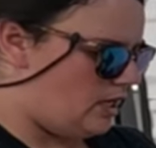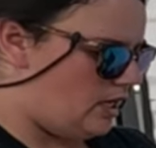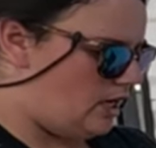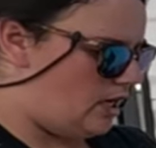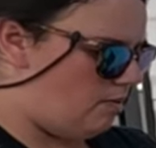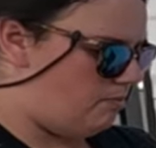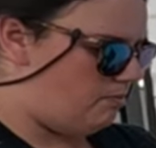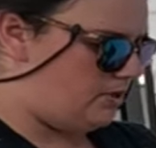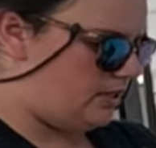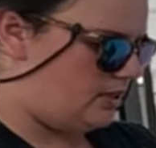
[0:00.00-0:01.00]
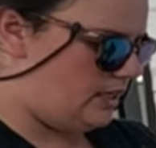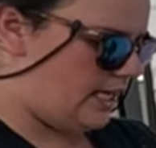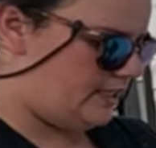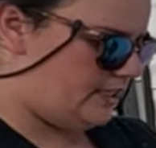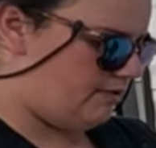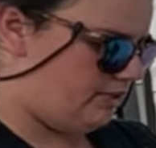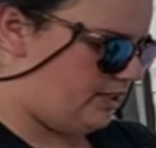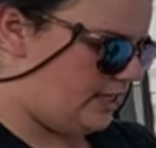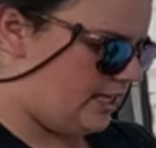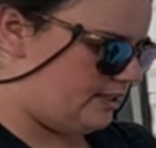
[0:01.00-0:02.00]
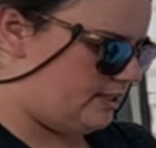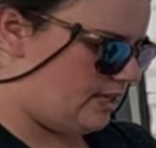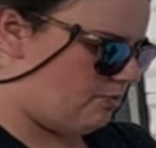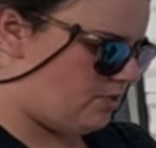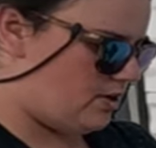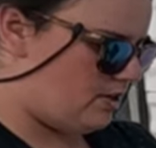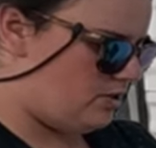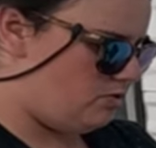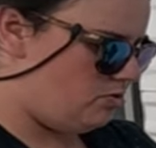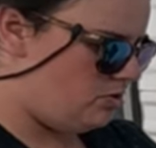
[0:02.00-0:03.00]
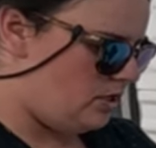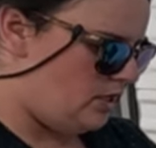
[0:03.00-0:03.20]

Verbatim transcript: Um, but that's definitely the next step we're gonna do.